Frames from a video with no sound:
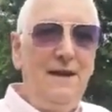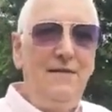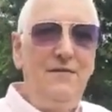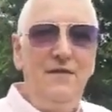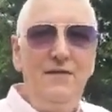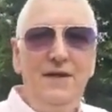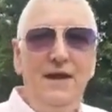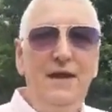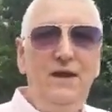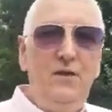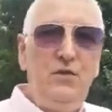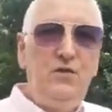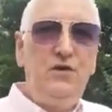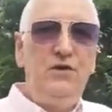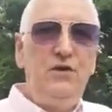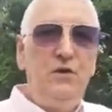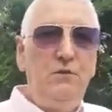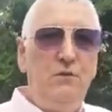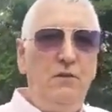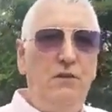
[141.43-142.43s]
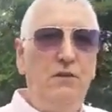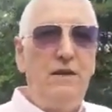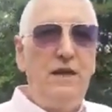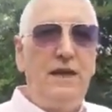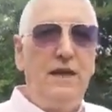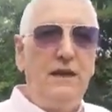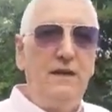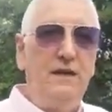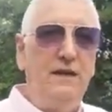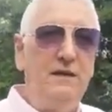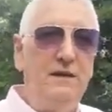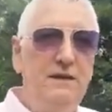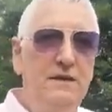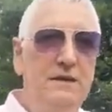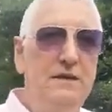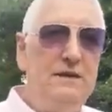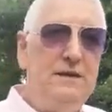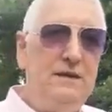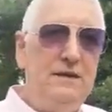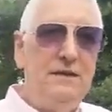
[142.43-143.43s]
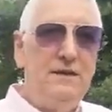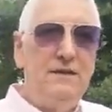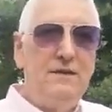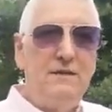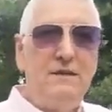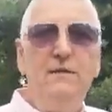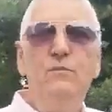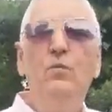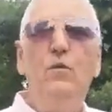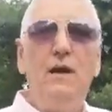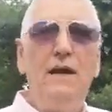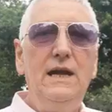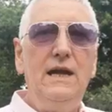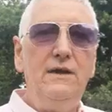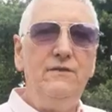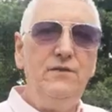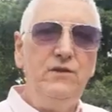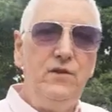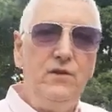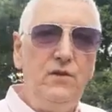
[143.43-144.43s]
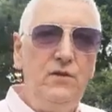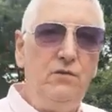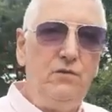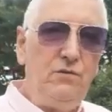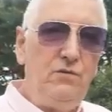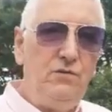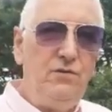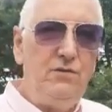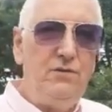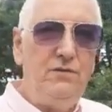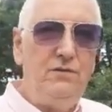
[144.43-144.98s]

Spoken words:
And then they look at you and think, then why haven't you?